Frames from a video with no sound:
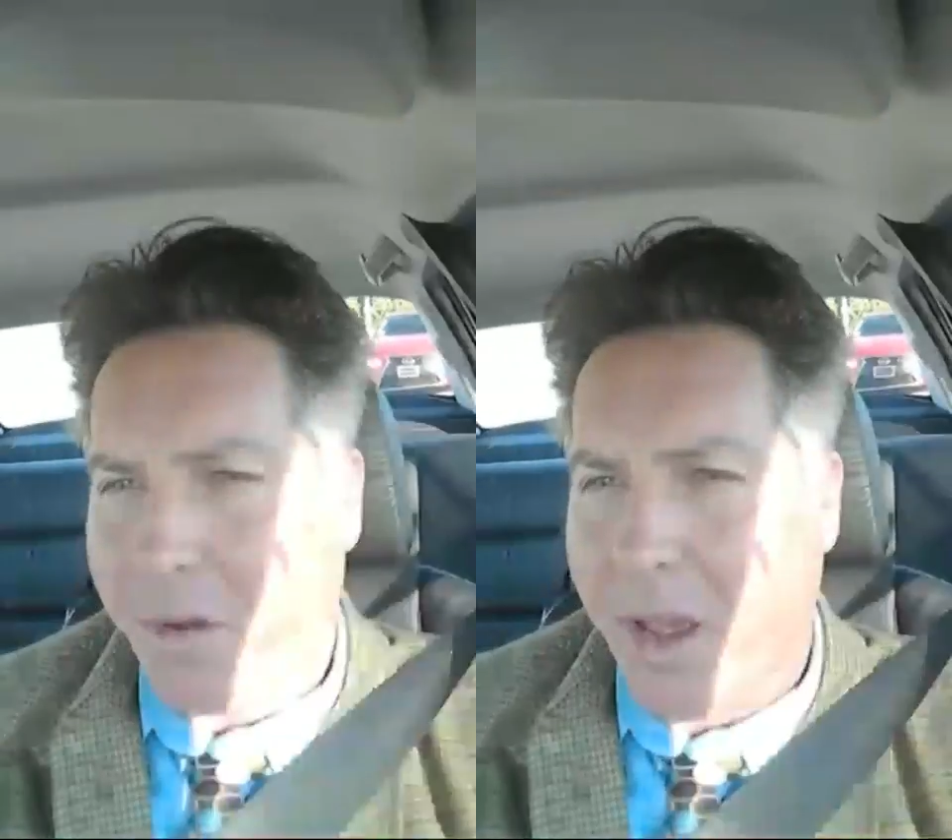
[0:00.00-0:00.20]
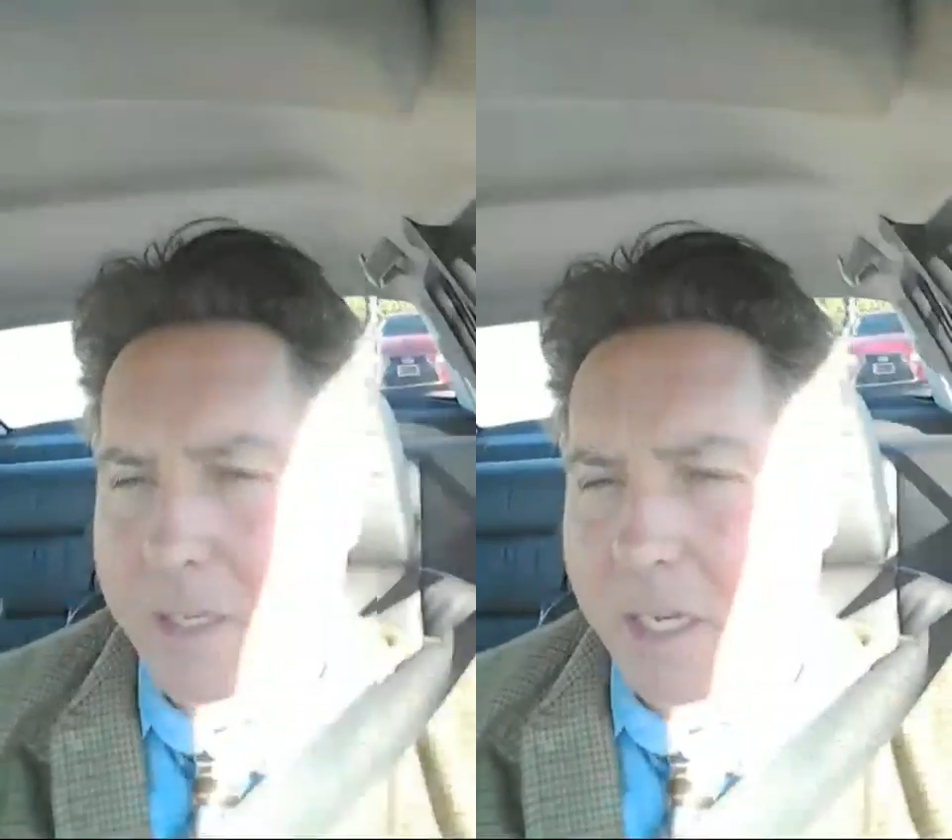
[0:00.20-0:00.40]

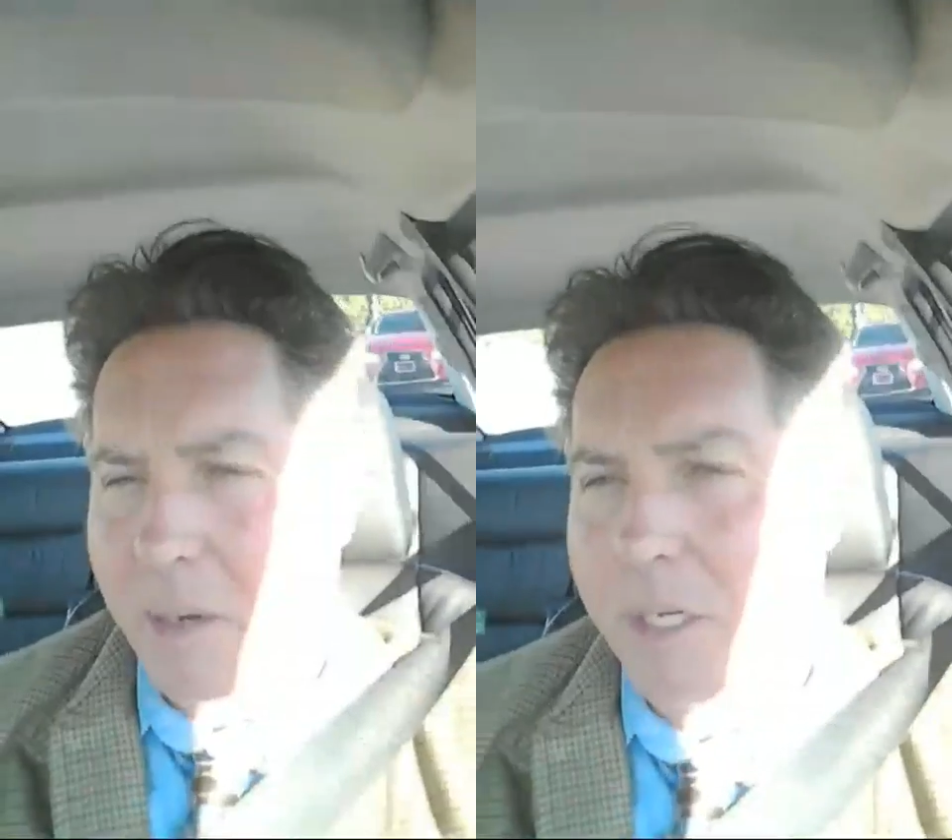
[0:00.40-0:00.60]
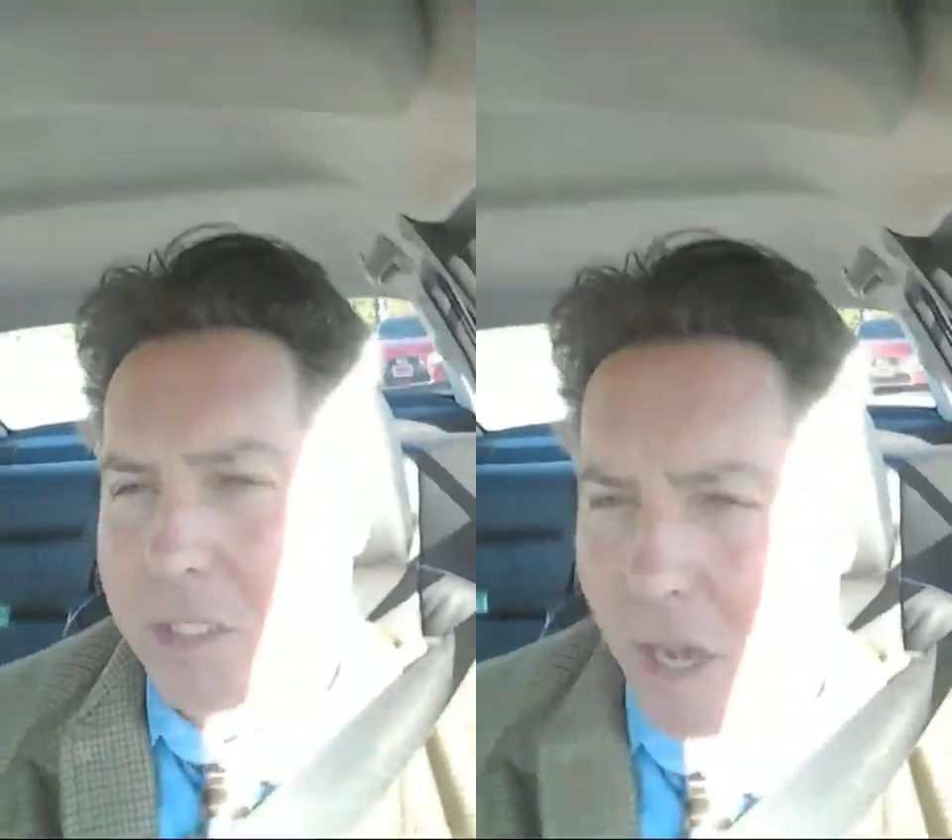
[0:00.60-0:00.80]
fact, I
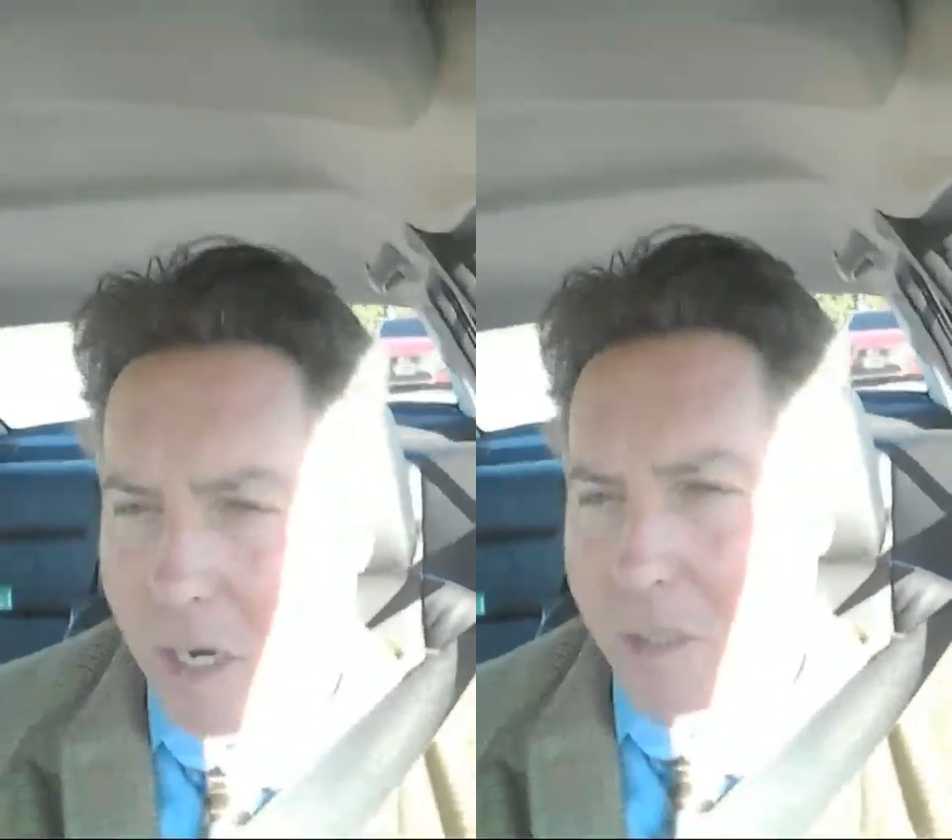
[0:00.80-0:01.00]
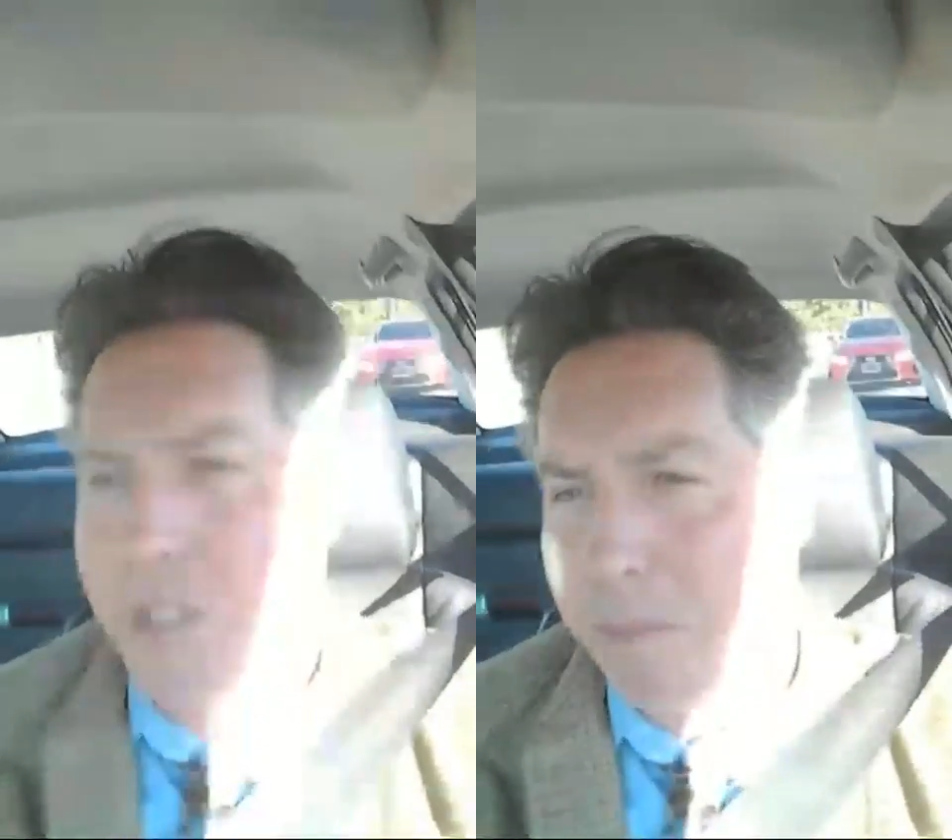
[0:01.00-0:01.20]
want to
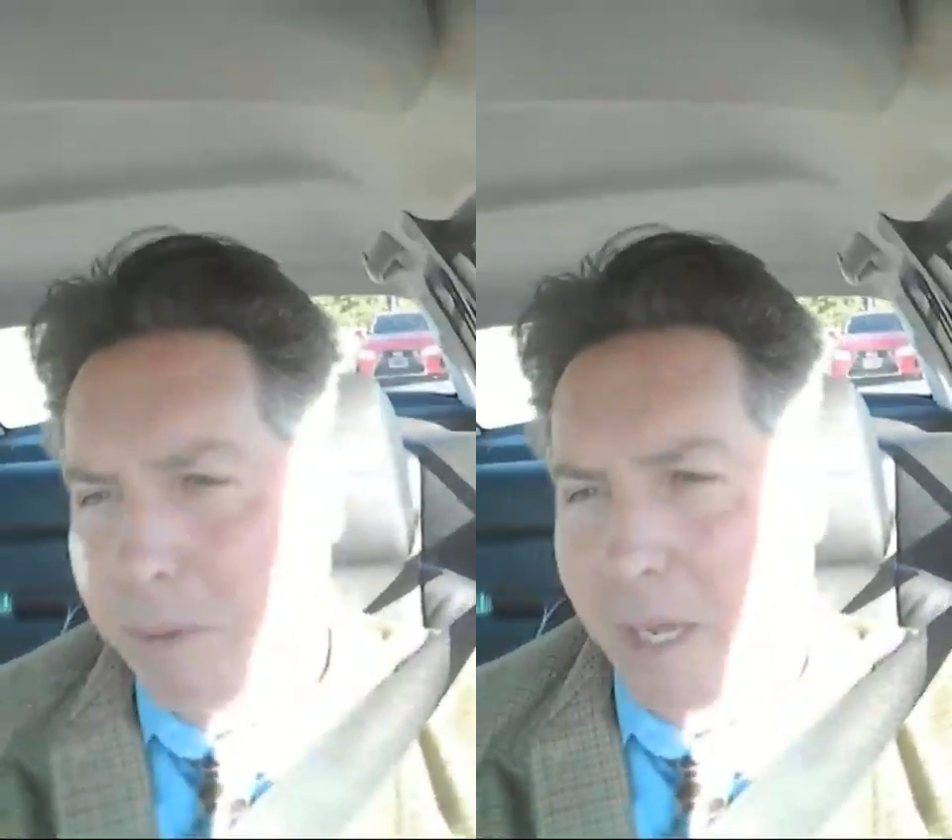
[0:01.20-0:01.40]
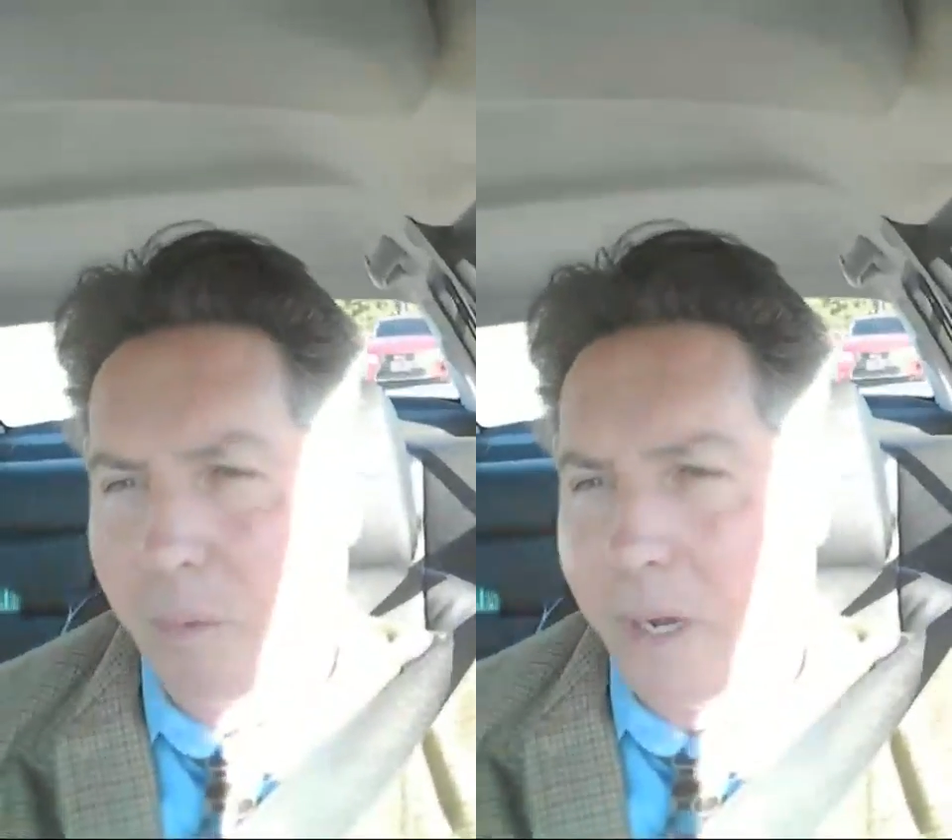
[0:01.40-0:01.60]
talk to you
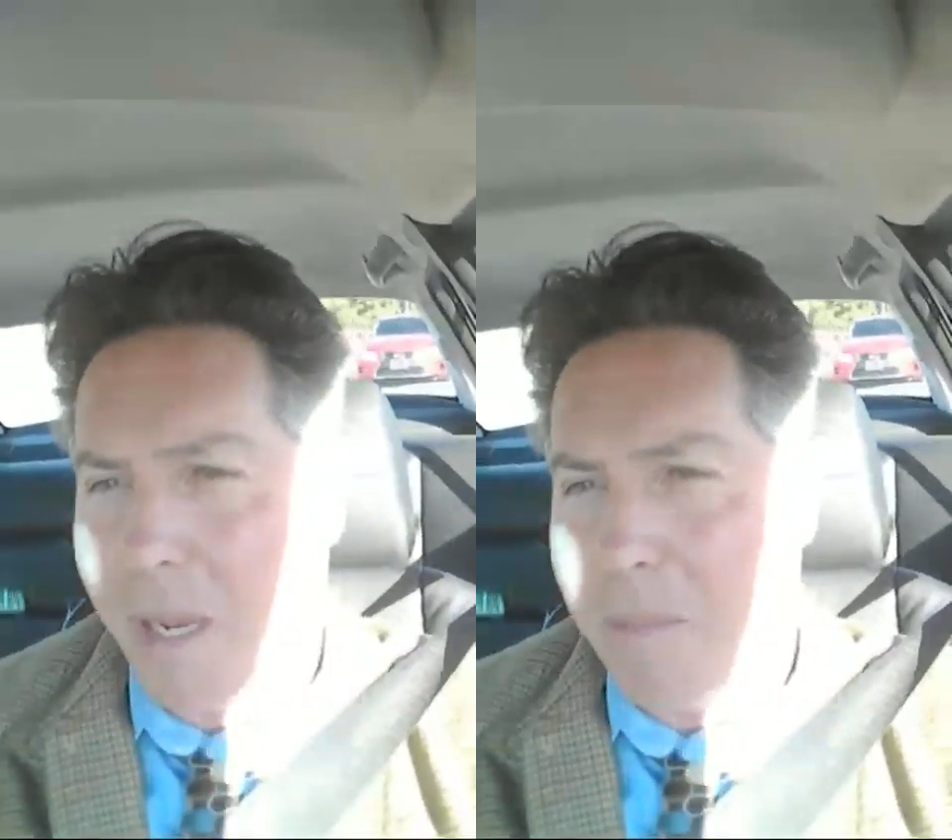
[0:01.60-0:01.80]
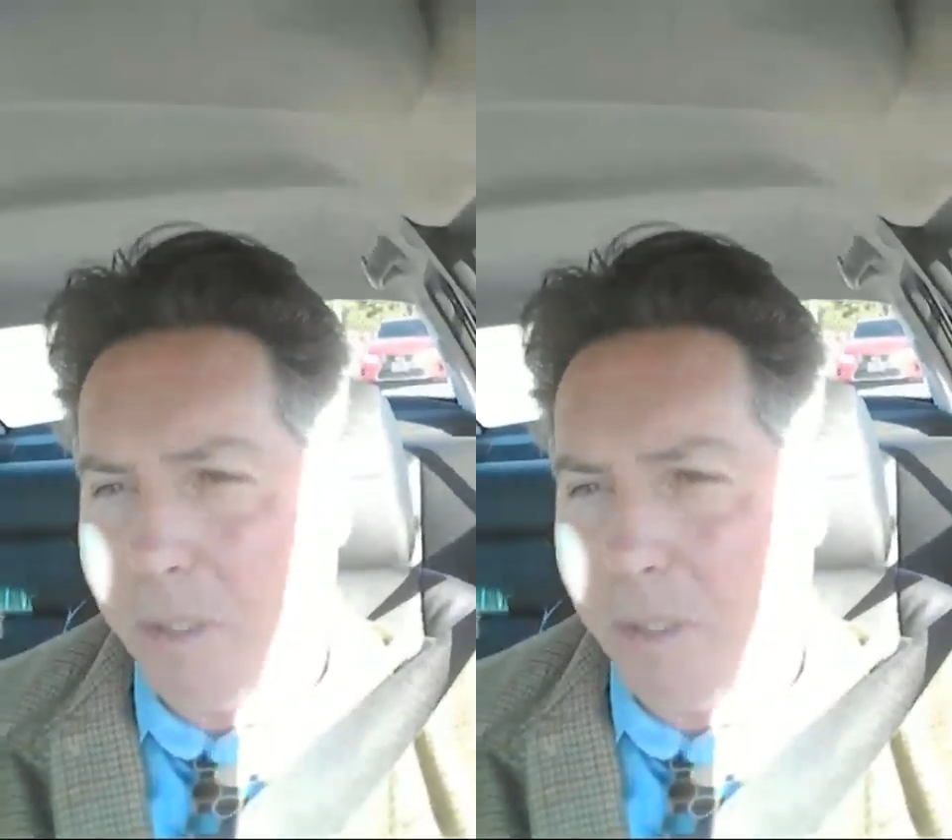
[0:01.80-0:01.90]
about what I